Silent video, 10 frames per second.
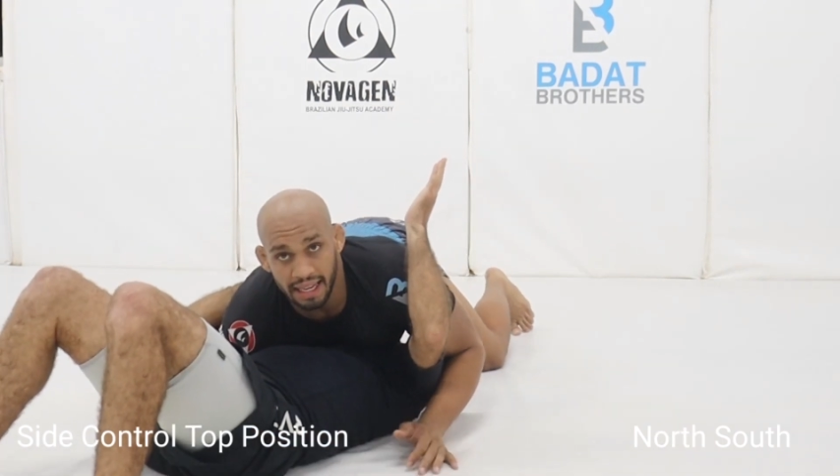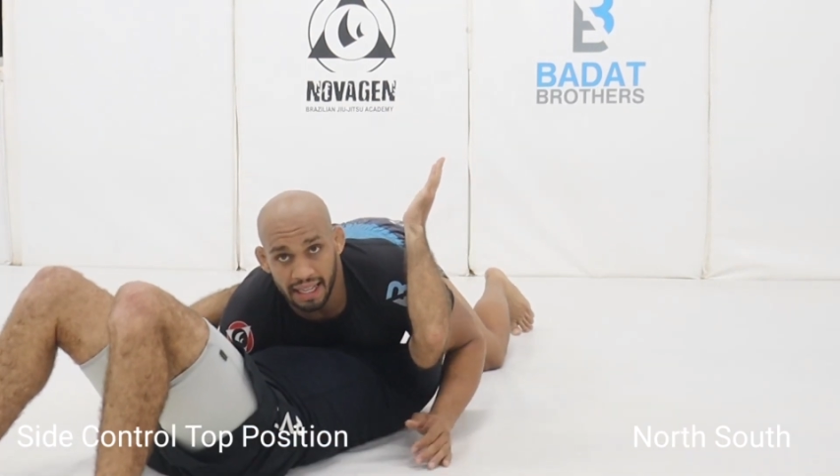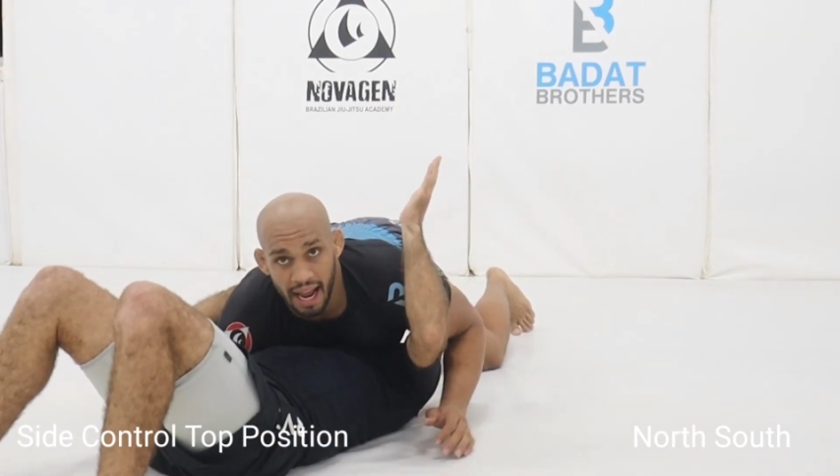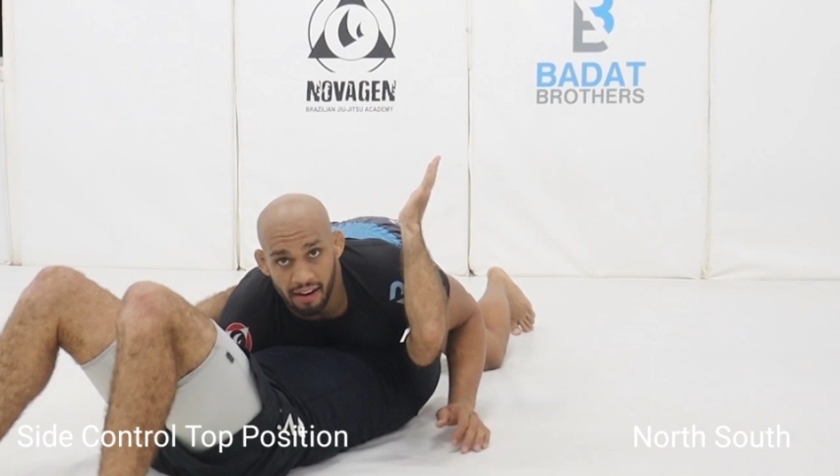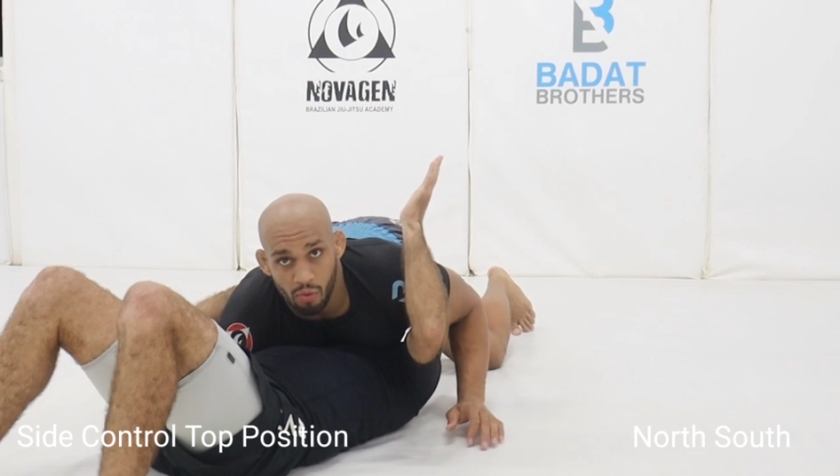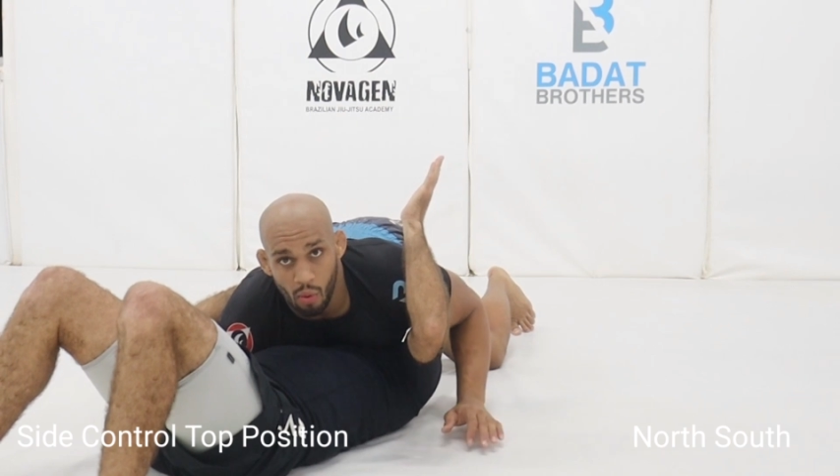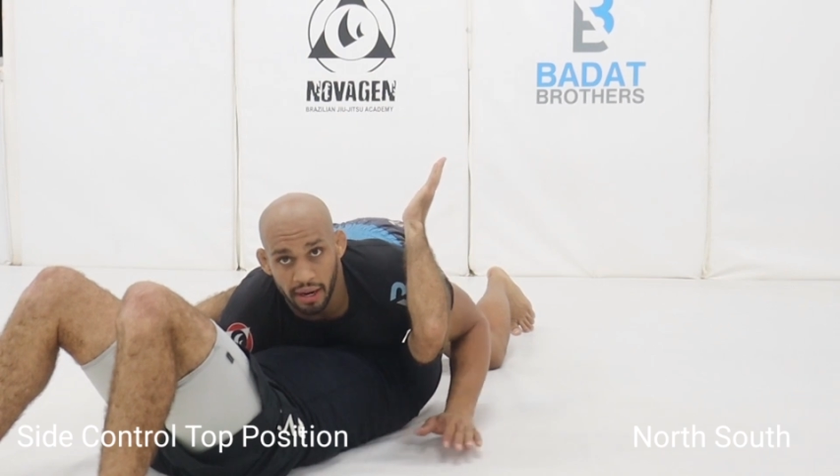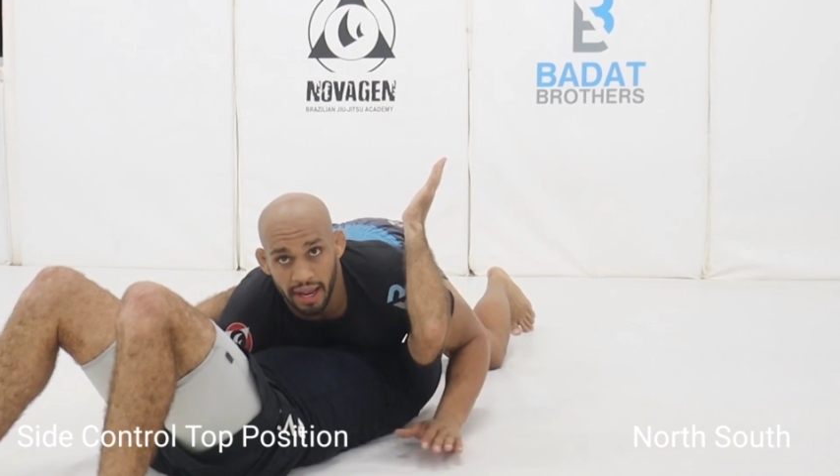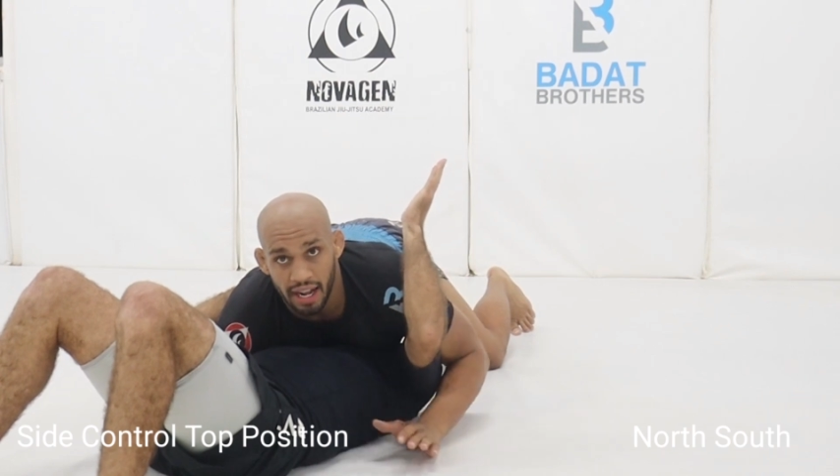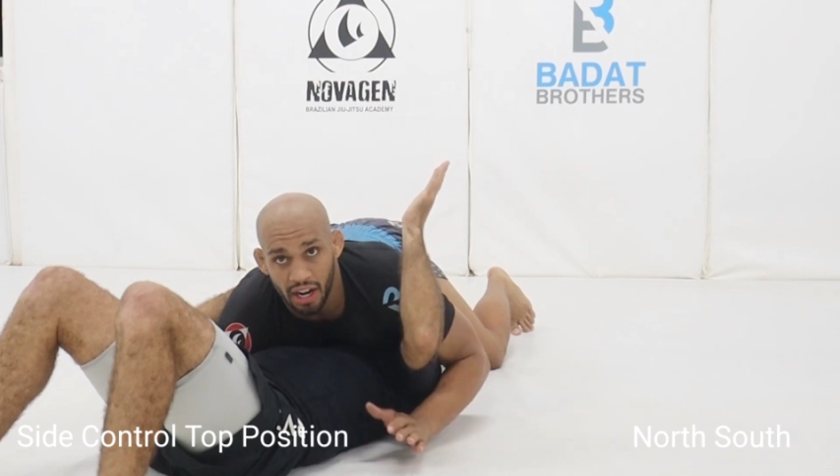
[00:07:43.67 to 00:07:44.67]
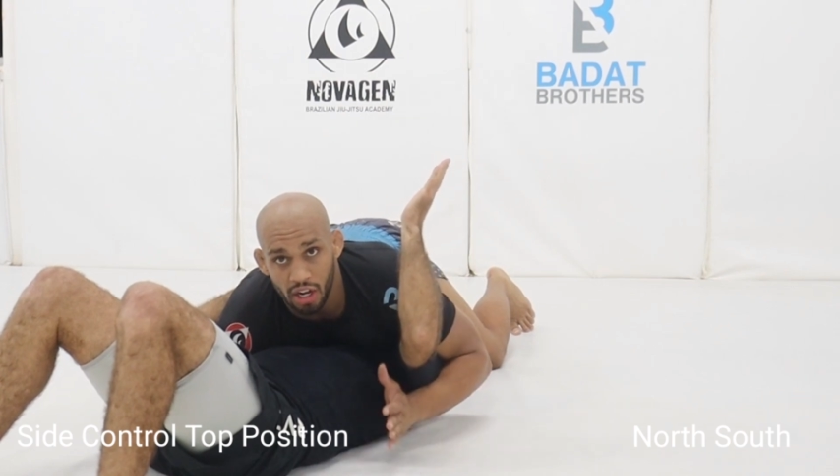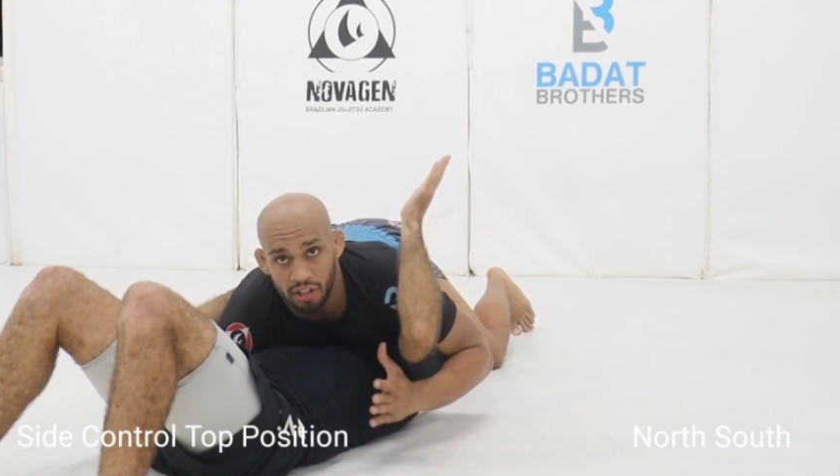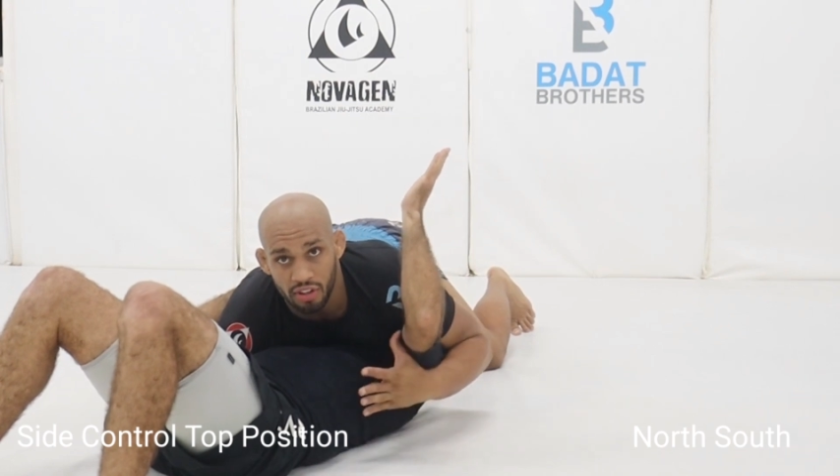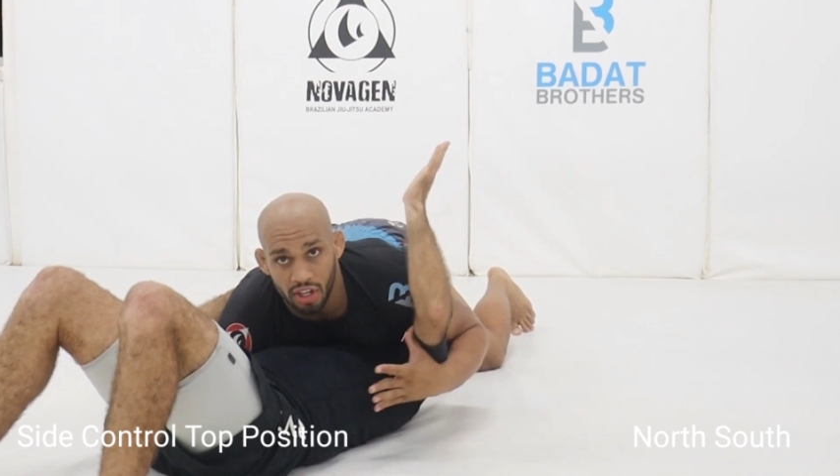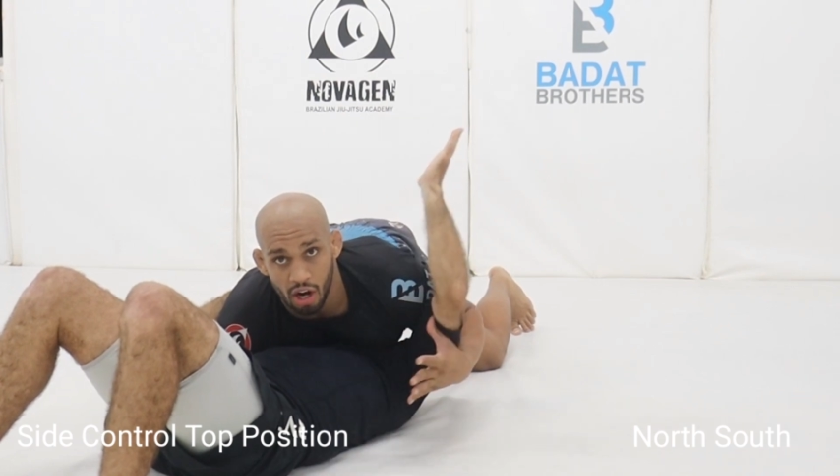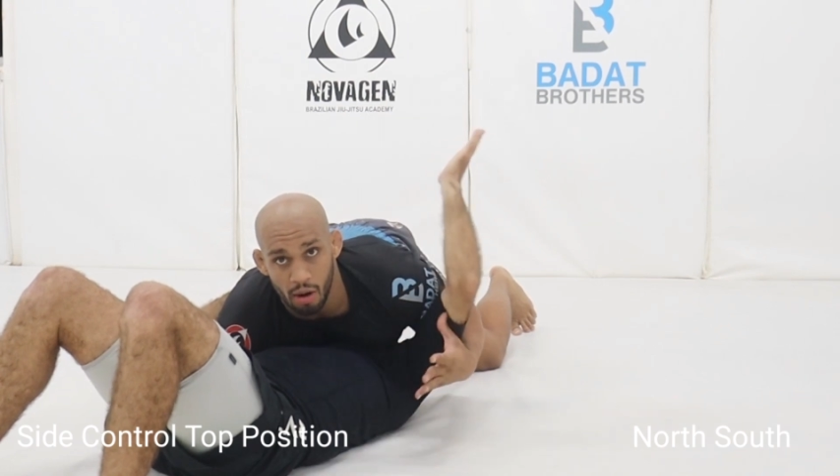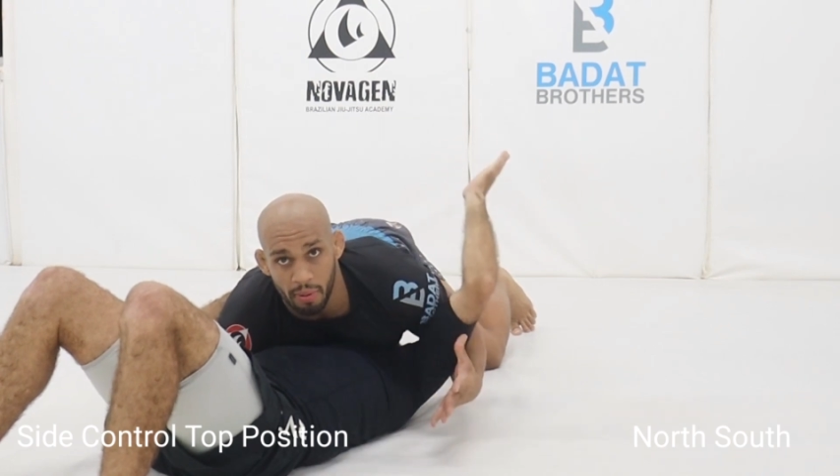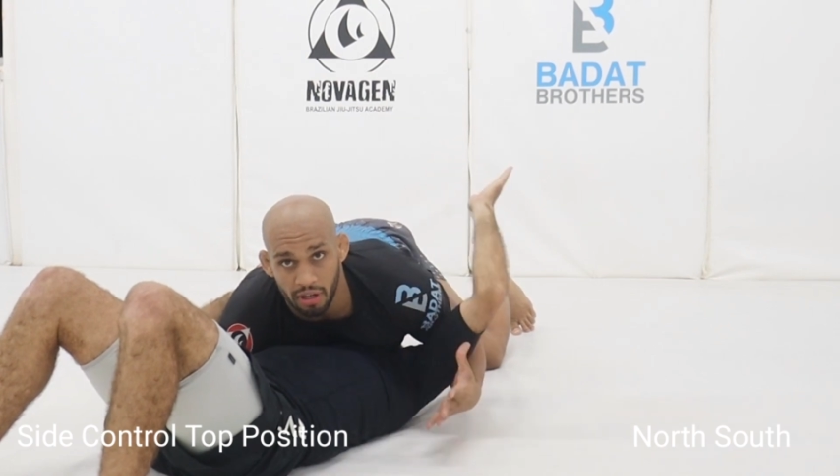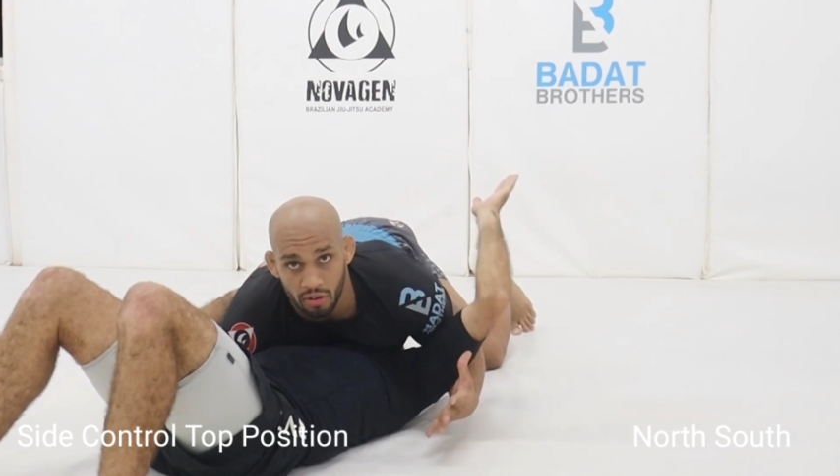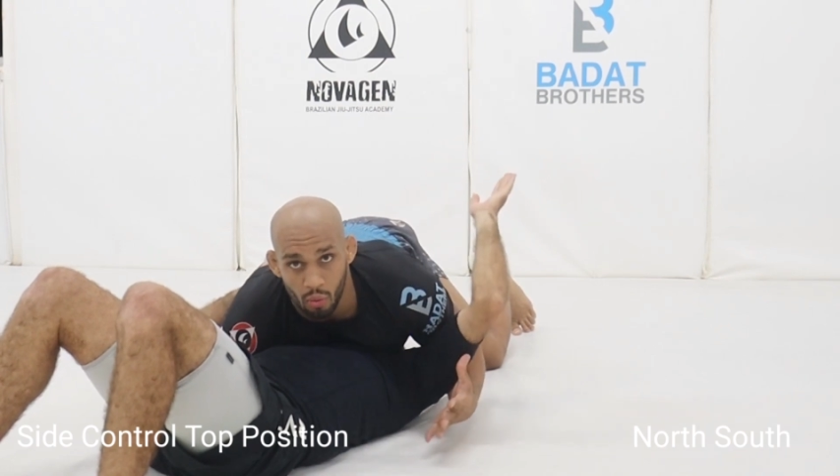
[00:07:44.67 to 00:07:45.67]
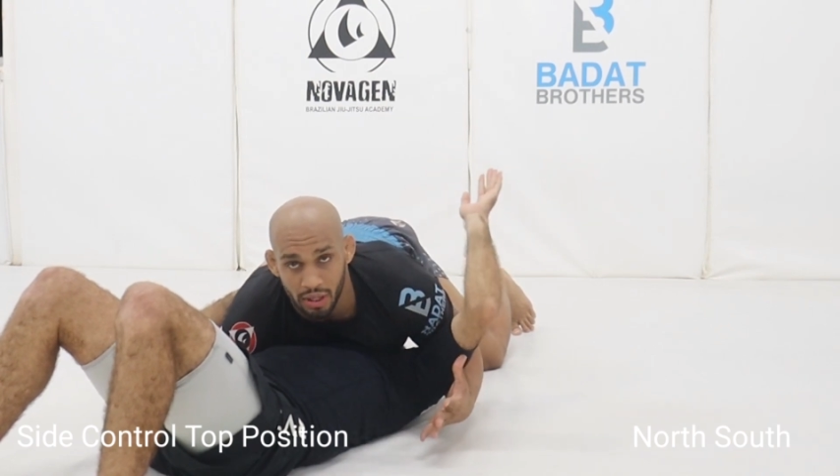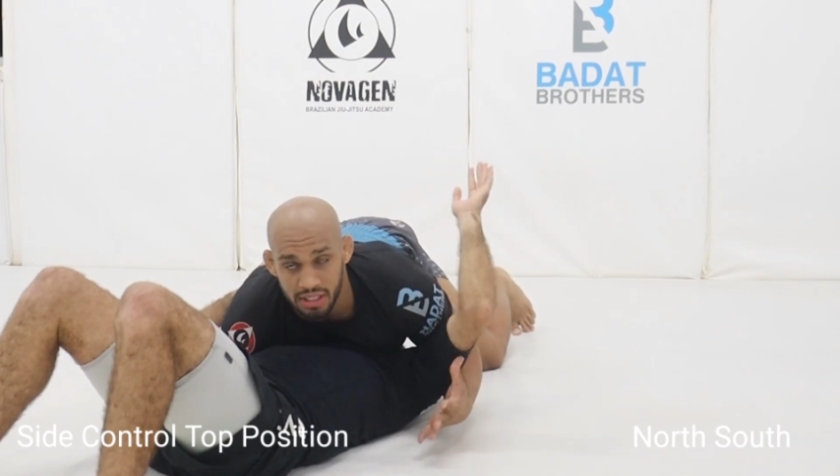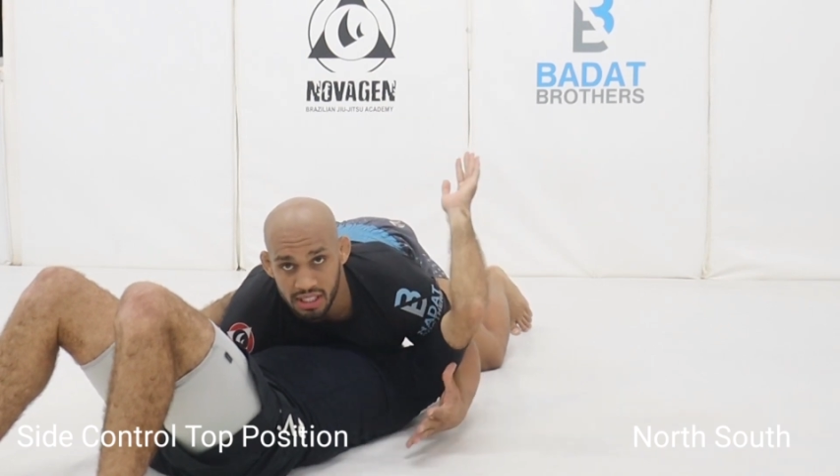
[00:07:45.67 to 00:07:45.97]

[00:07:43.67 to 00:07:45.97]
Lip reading: I can have one hand under the armpit on the one